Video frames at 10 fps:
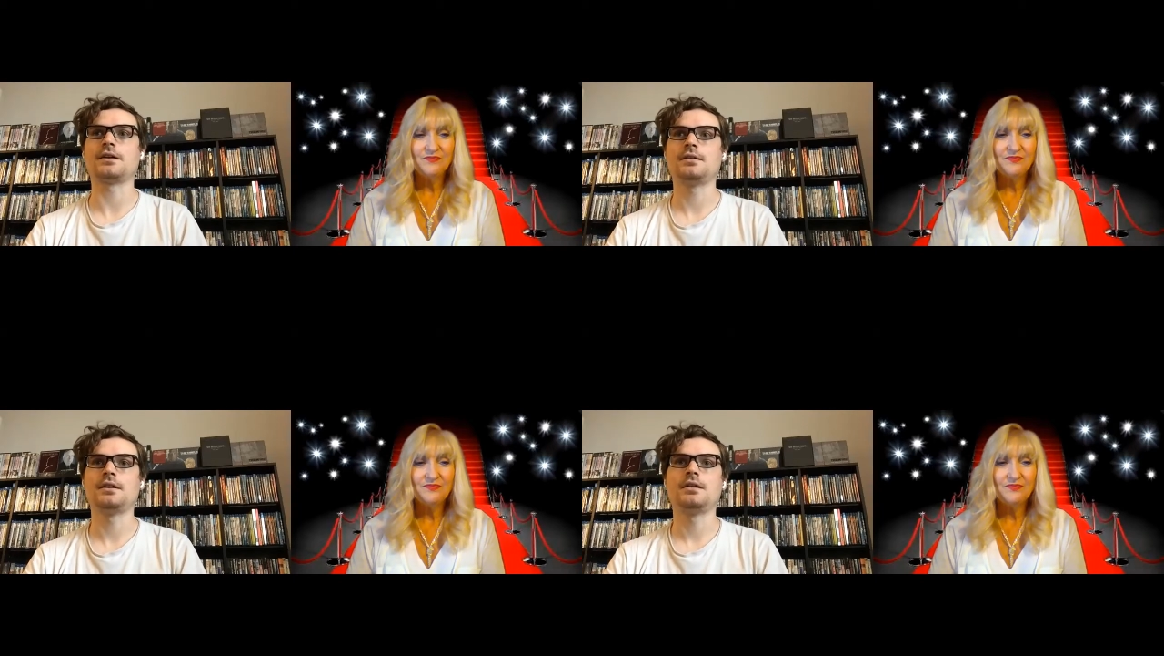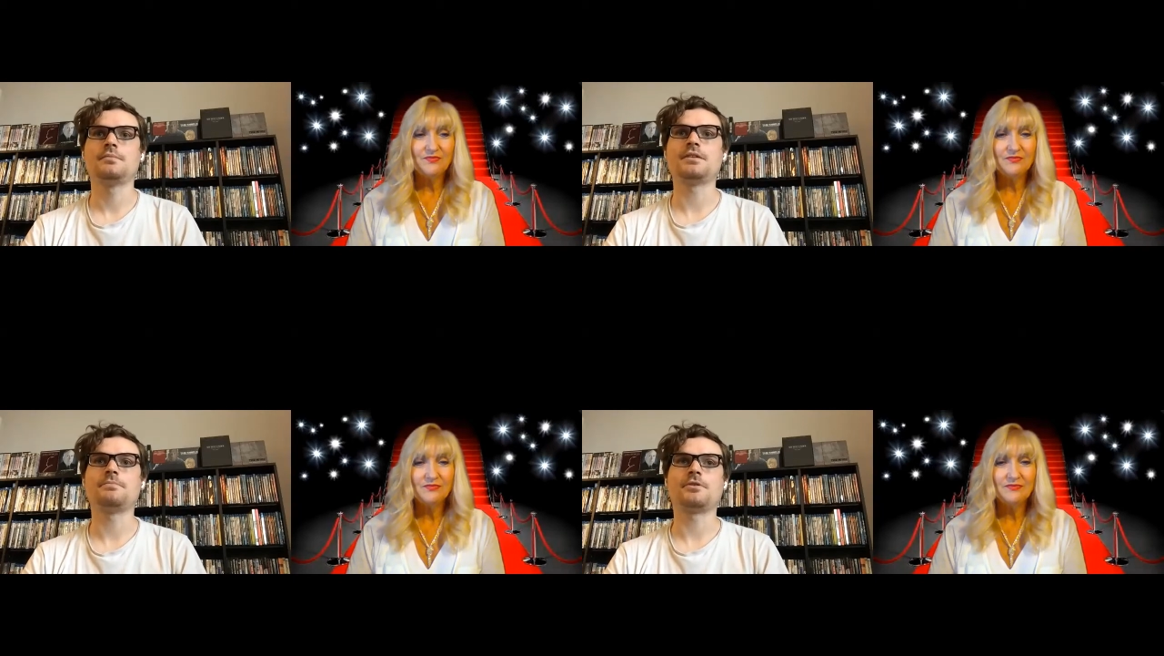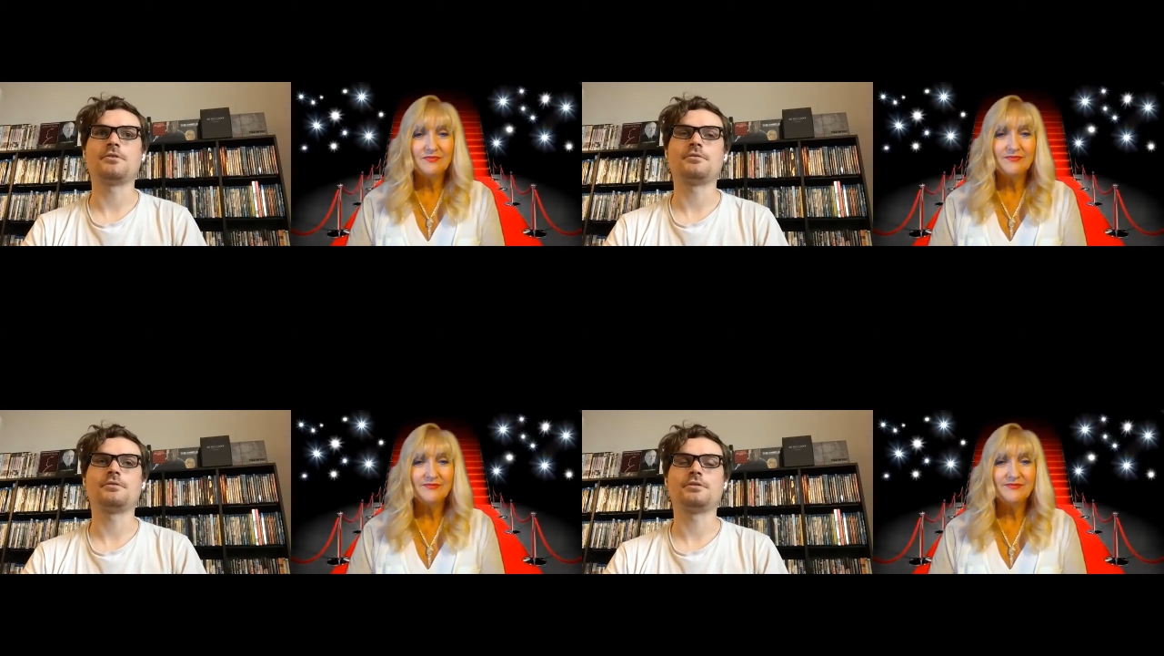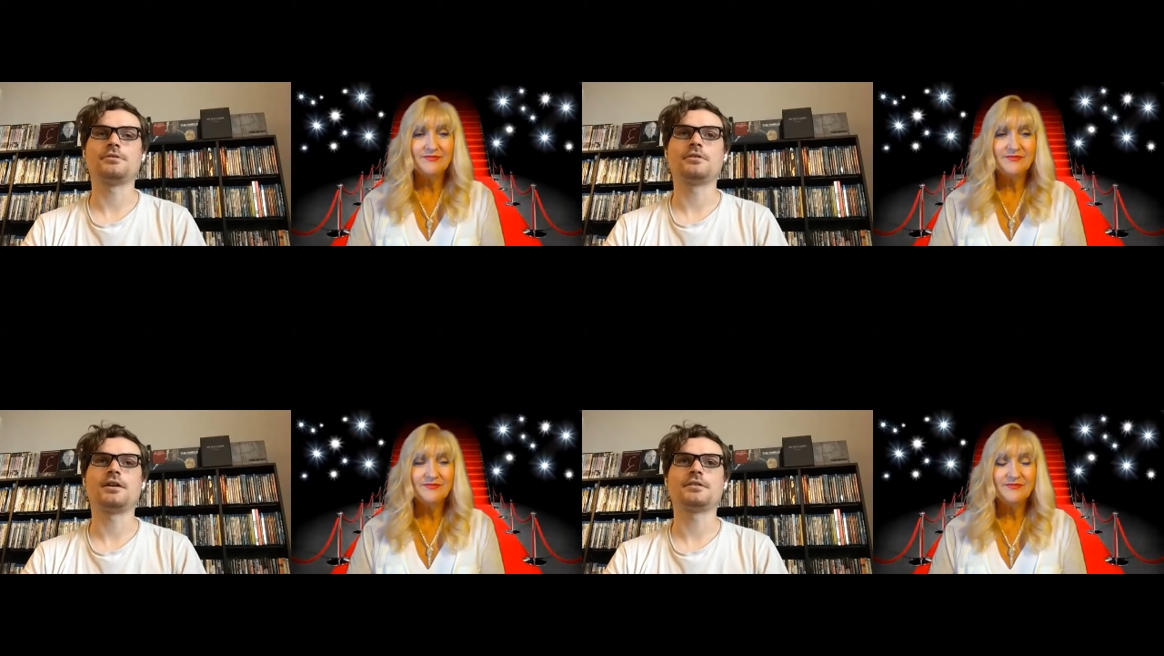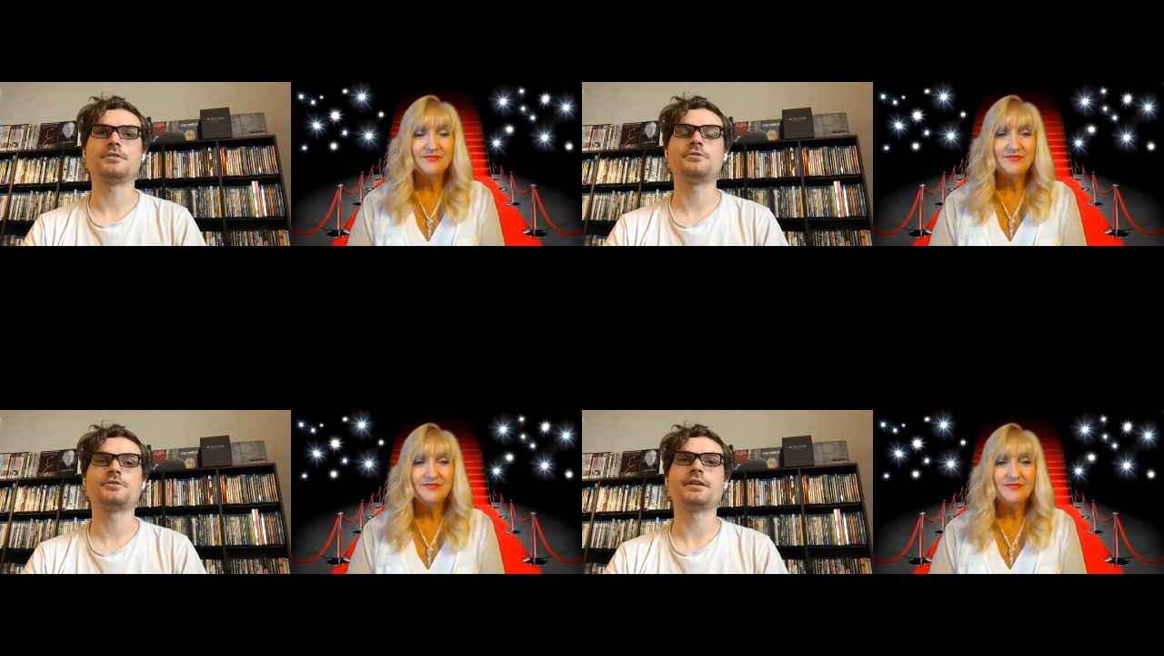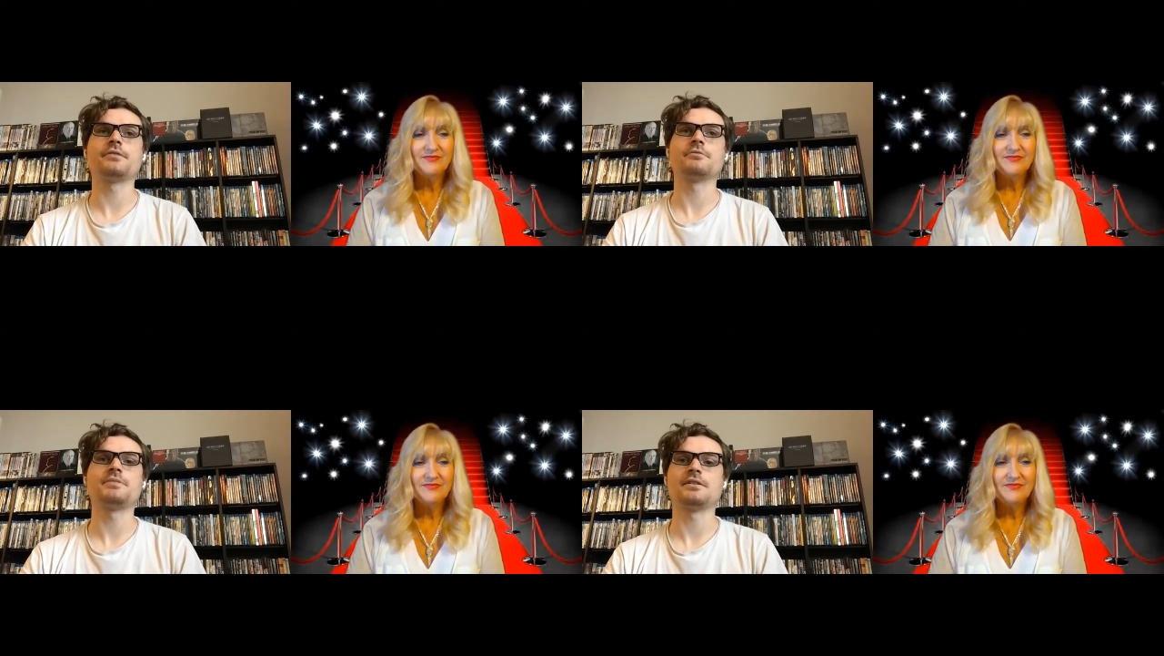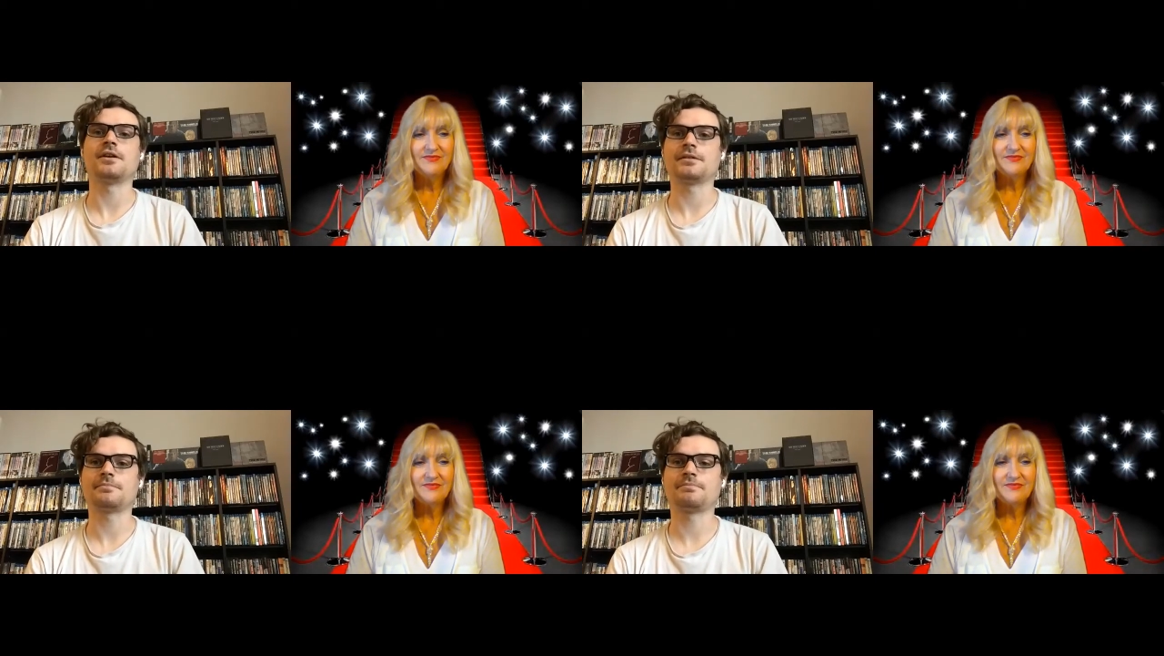Speaker 1: uh, people who like usually it would be like